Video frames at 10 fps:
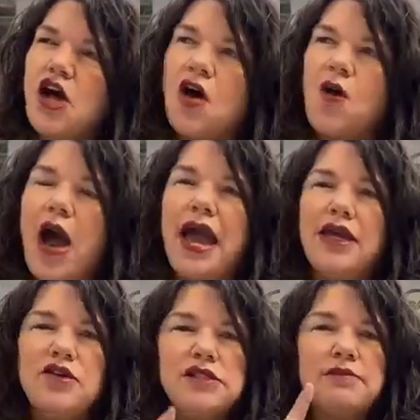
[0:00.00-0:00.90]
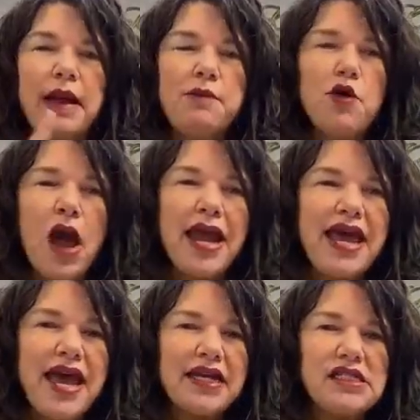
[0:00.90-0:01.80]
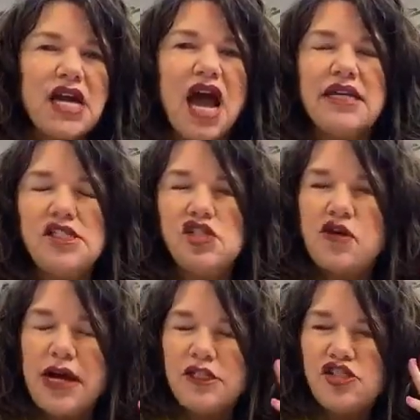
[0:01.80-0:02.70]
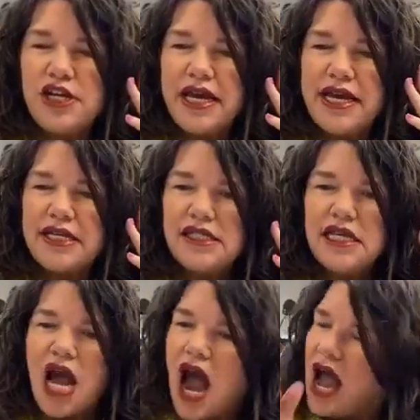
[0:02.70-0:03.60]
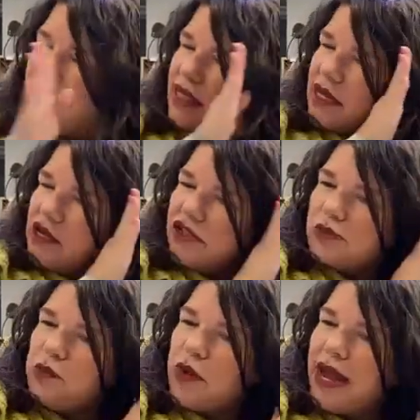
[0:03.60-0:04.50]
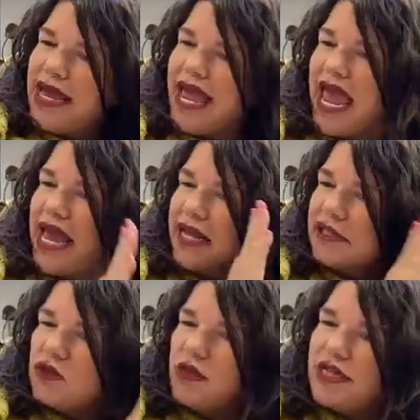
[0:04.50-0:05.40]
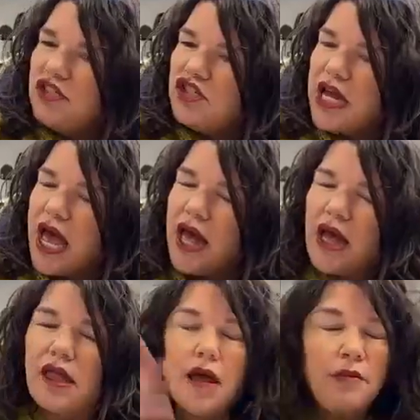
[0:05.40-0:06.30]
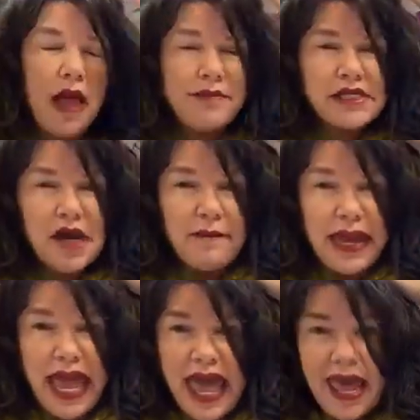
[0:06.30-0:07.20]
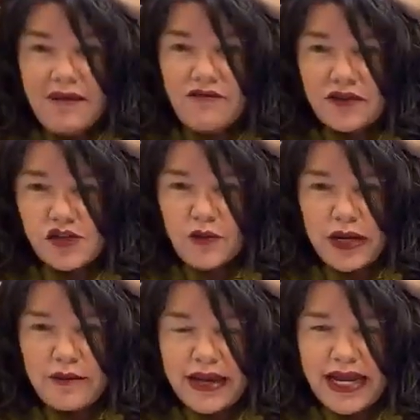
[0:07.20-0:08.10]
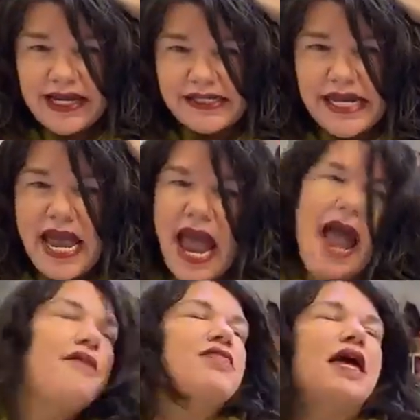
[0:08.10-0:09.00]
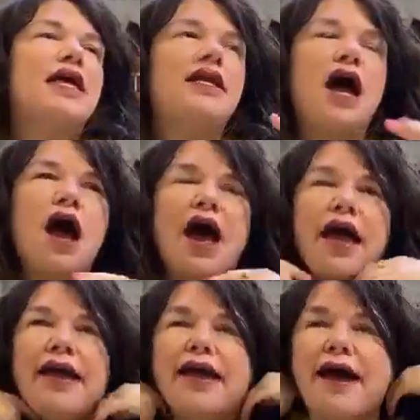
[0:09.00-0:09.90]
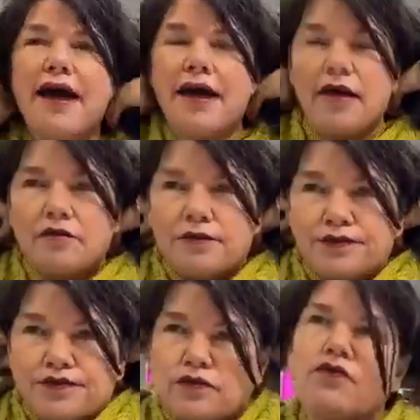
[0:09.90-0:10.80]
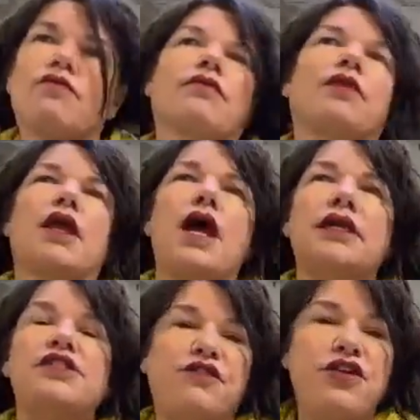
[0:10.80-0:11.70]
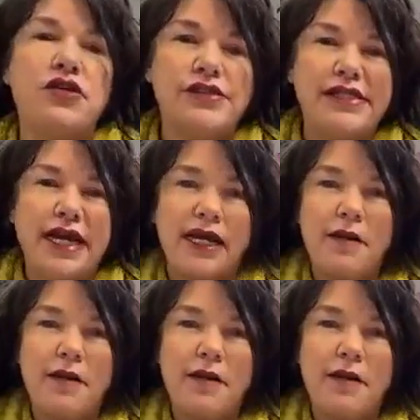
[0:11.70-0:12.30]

so I use my product, I scrunch it, I then used praying hands with a gel. I plopped it on my head for 20 minutes and then I um, diffused it.